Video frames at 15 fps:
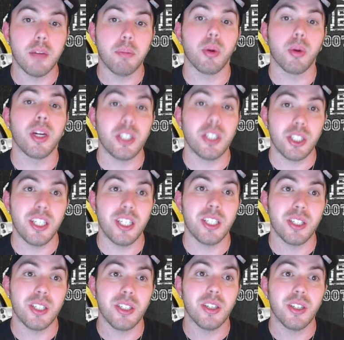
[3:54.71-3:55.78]

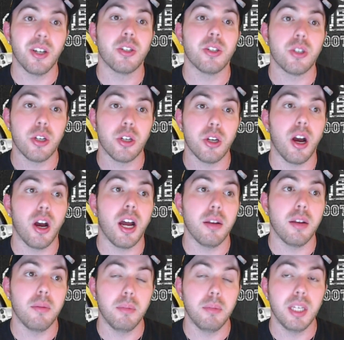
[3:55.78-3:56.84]
preseason does not
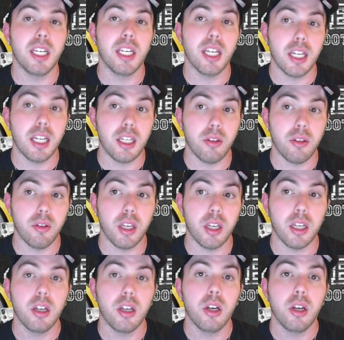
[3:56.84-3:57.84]
mean anything